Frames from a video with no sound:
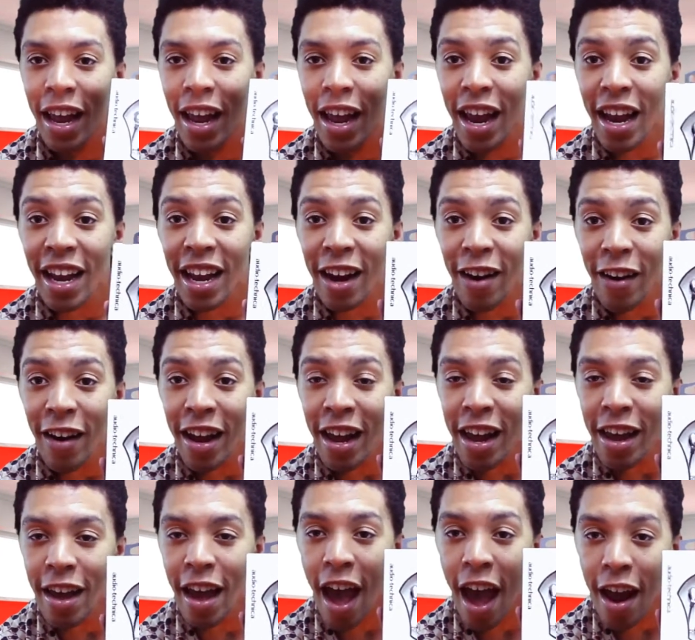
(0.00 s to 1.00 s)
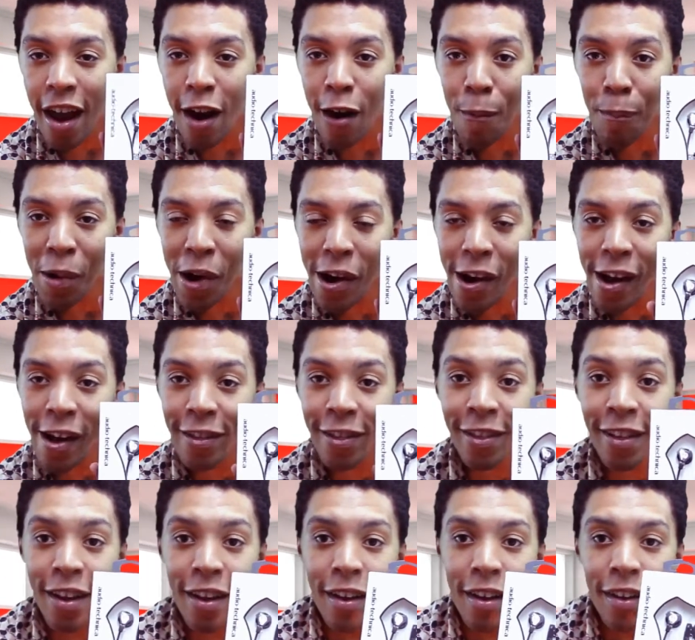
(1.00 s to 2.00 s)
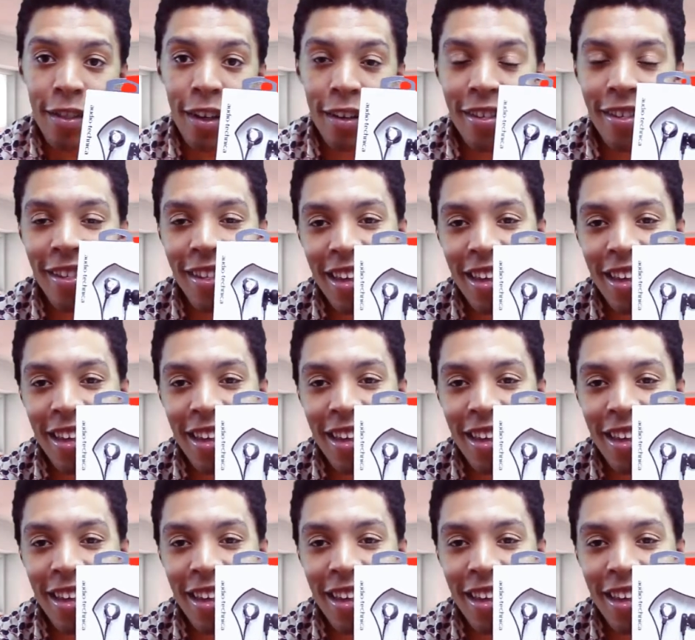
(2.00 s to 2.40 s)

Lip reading: in-ear earbuds, the